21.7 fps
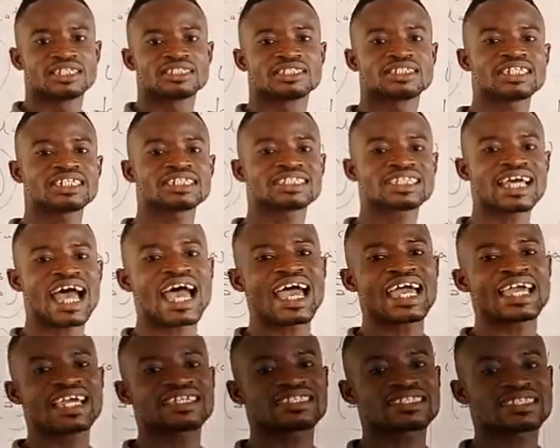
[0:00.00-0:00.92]
theta
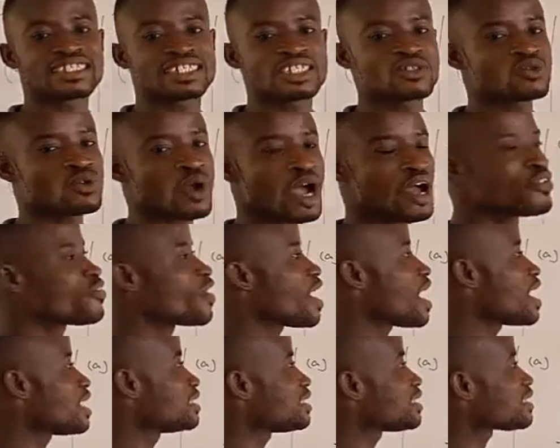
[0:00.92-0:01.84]
is in
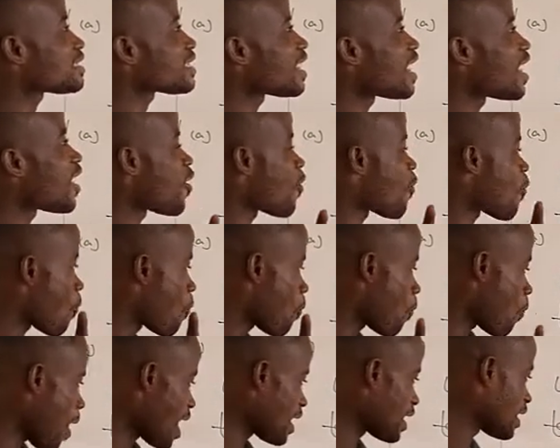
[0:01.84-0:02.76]
quadrant
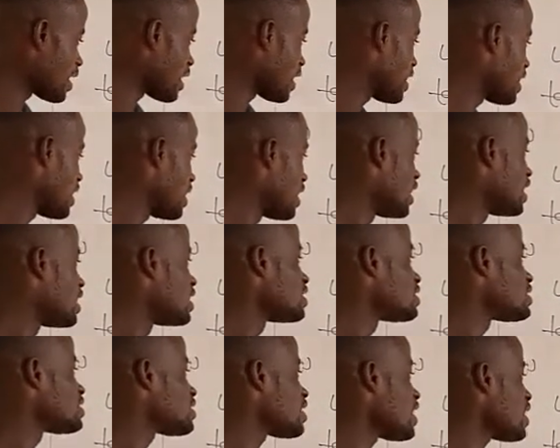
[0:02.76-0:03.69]
1.
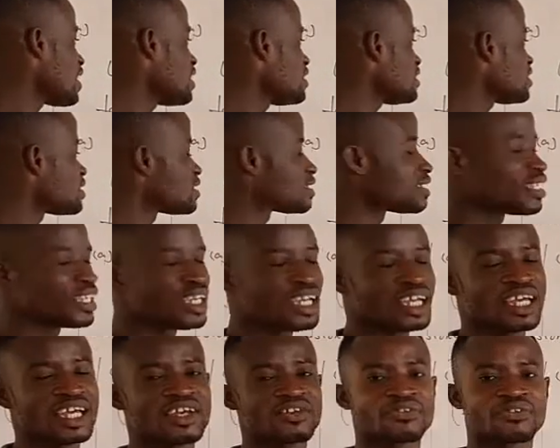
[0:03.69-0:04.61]
Since
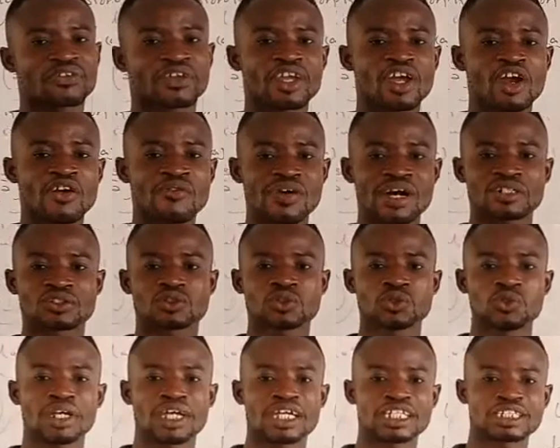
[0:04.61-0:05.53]
3
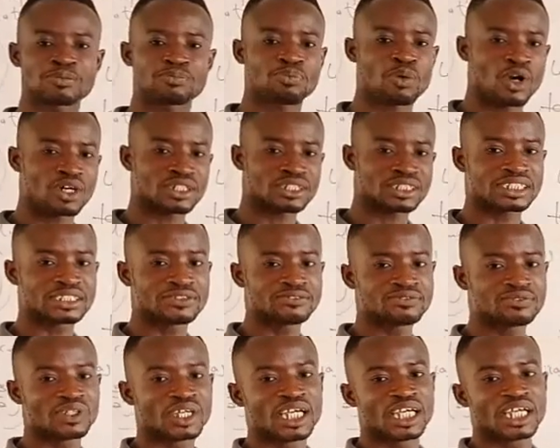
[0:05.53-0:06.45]
over 2 is positive,
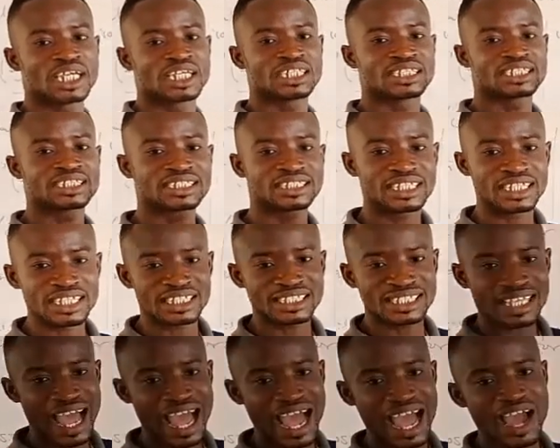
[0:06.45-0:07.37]

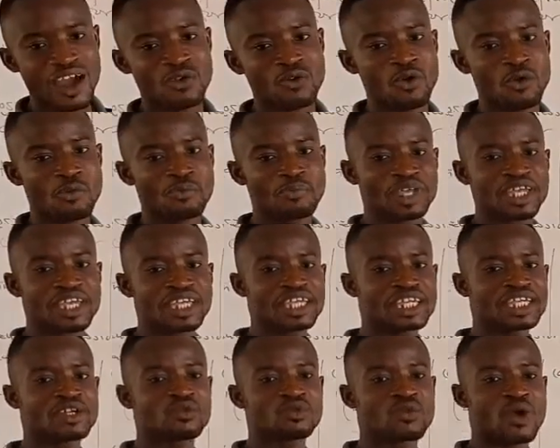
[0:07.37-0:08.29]
theta will
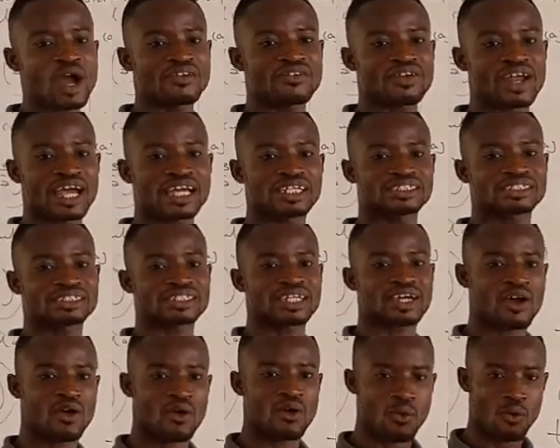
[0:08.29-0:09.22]
be in quadrant
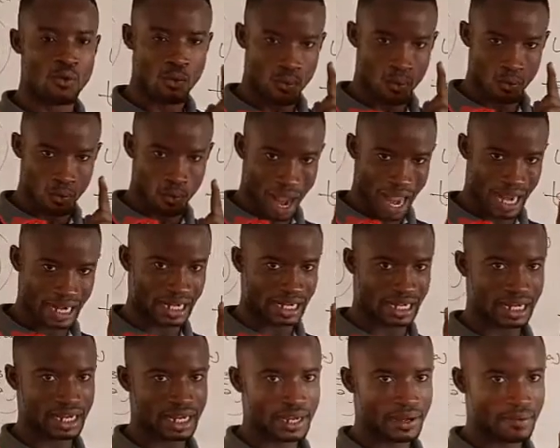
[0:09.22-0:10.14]
1.
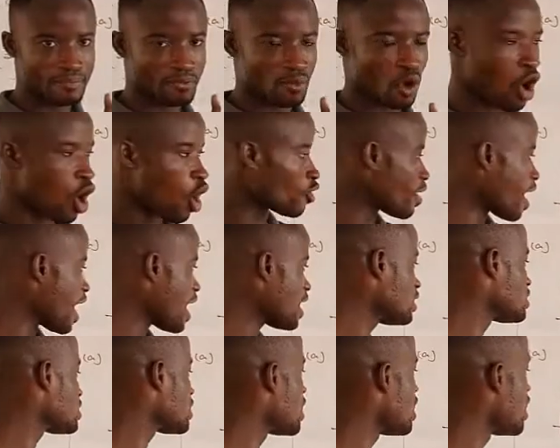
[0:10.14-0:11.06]

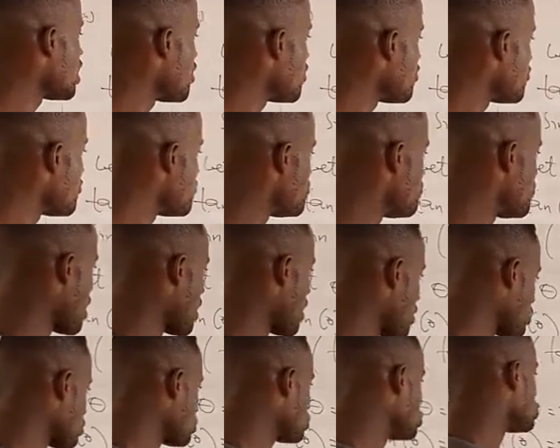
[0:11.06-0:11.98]
Alright?
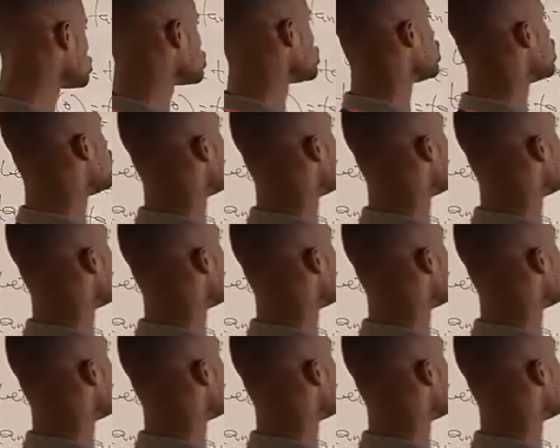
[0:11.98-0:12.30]
Very good.